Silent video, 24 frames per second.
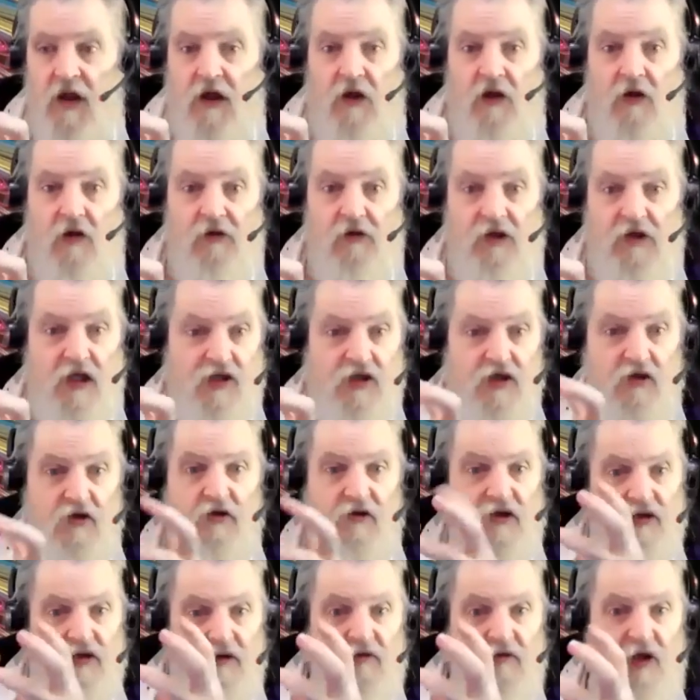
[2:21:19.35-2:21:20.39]
Look,
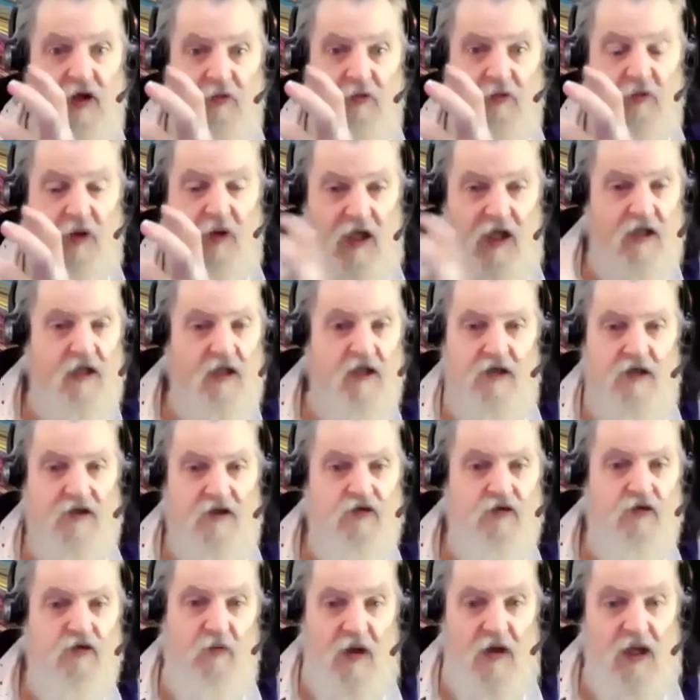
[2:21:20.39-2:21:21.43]
dictionaries, you've got
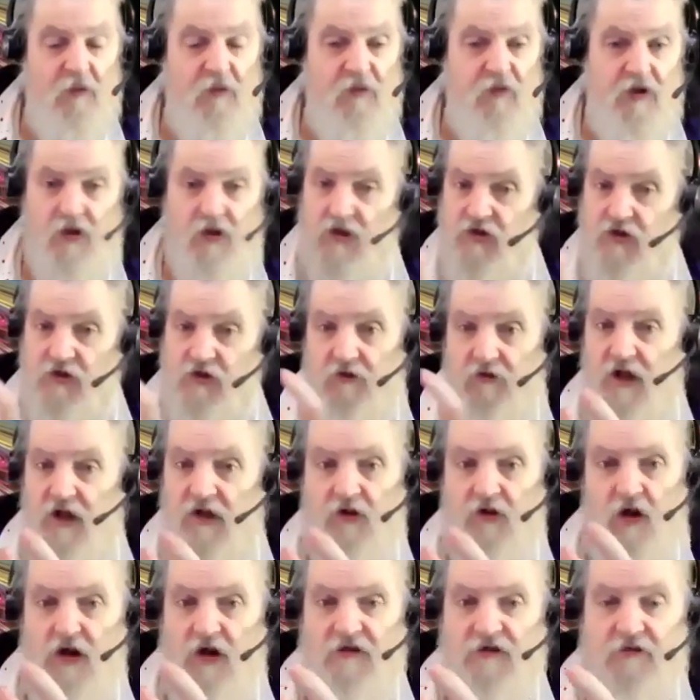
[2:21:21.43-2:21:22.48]
editors who make up the dictionary, right?
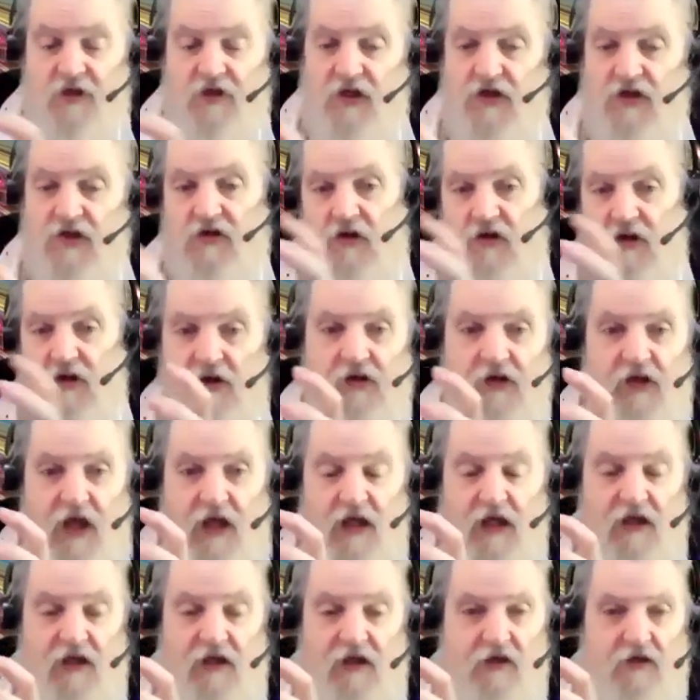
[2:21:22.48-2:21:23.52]
Oxford Dictionary, you got the
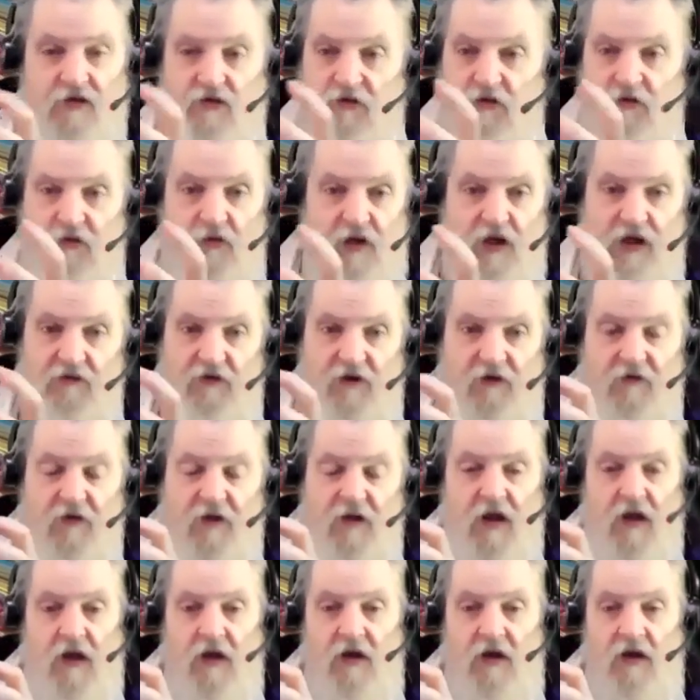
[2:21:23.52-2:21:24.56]
editors or whatever,
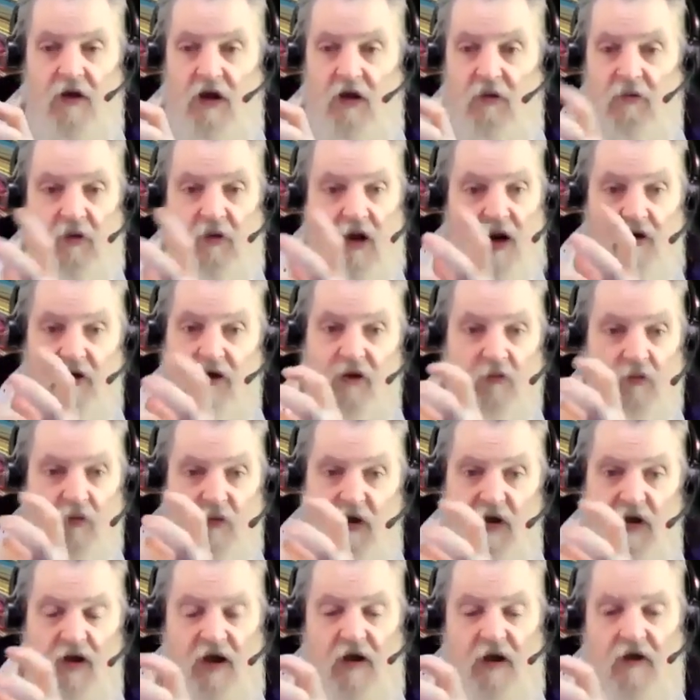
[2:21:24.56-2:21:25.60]
Merriam,
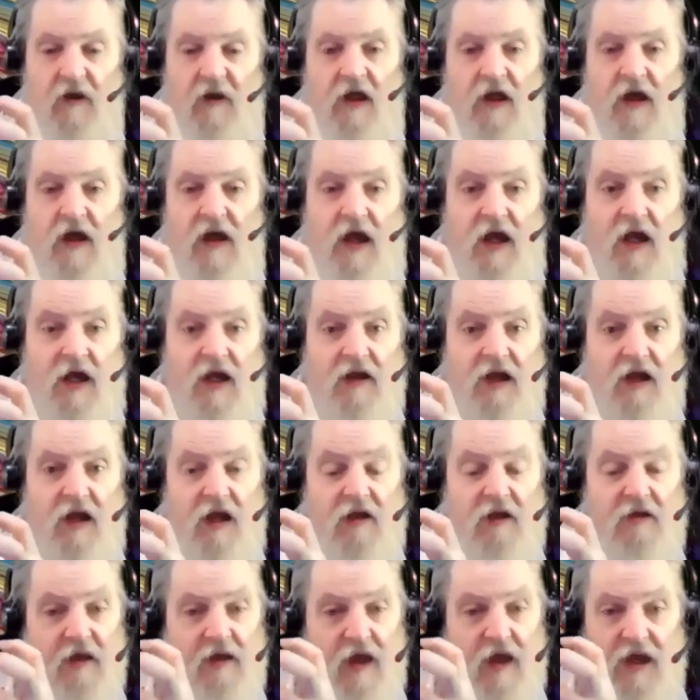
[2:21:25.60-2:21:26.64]
whatever. And
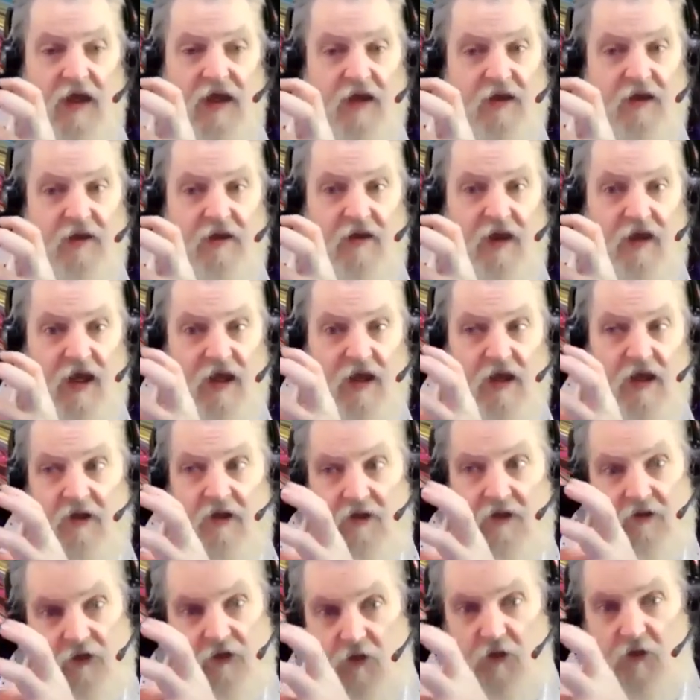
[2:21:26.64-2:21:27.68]

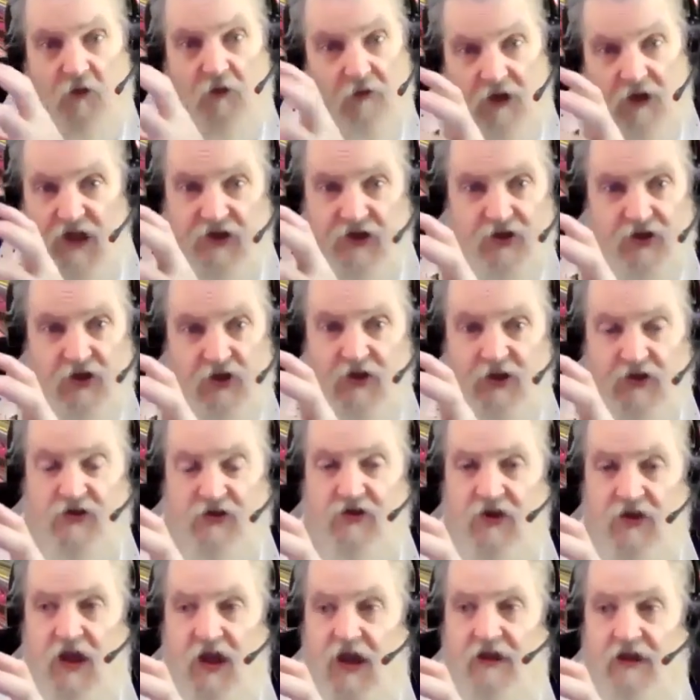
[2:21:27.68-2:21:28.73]
they do
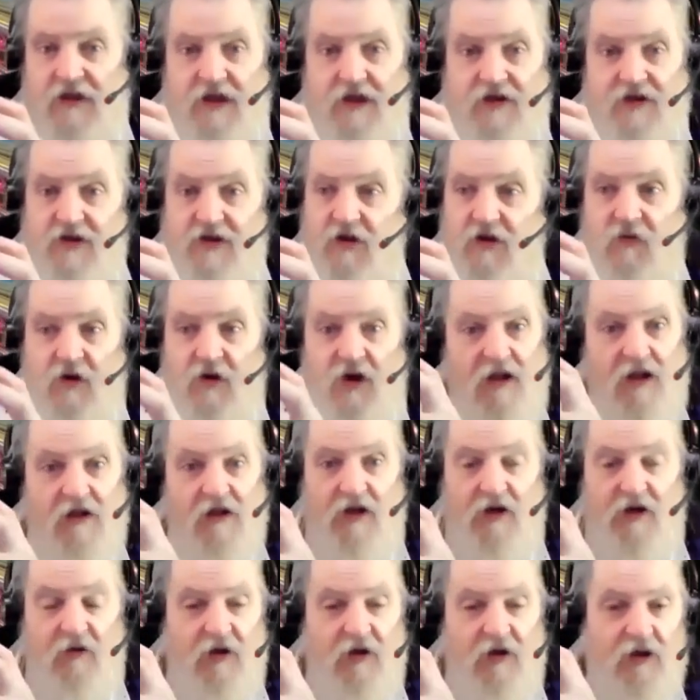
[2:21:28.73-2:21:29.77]
research, and they say, well, you
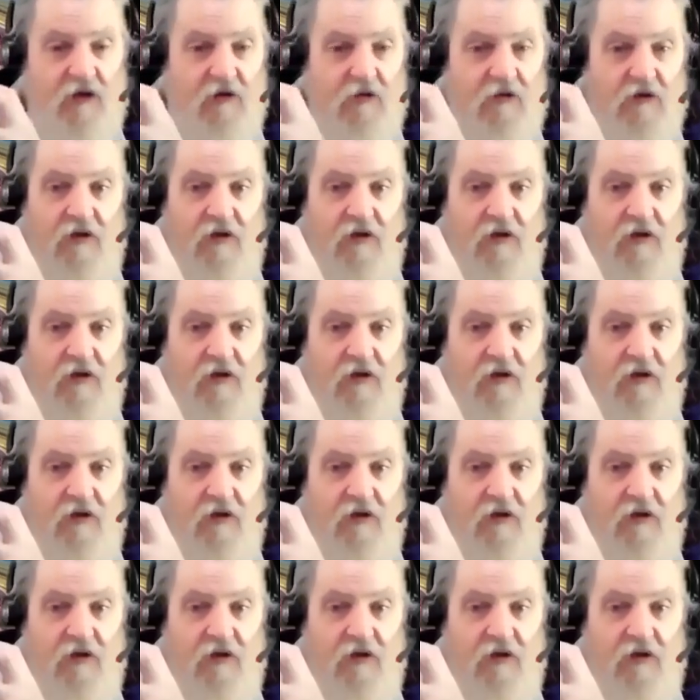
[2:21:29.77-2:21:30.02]
know what?